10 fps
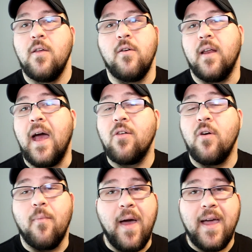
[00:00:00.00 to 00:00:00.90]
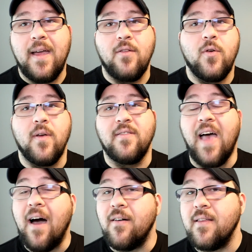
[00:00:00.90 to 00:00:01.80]
You can actually make it into a
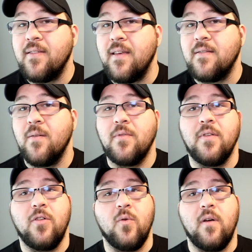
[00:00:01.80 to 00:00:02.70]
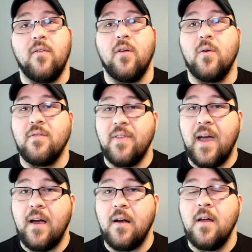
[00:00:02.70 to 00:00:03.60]
silent system so that you won't even know it's
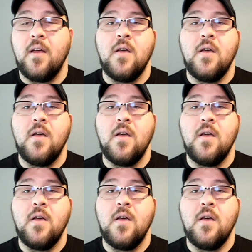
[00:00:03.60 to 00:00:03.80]
there.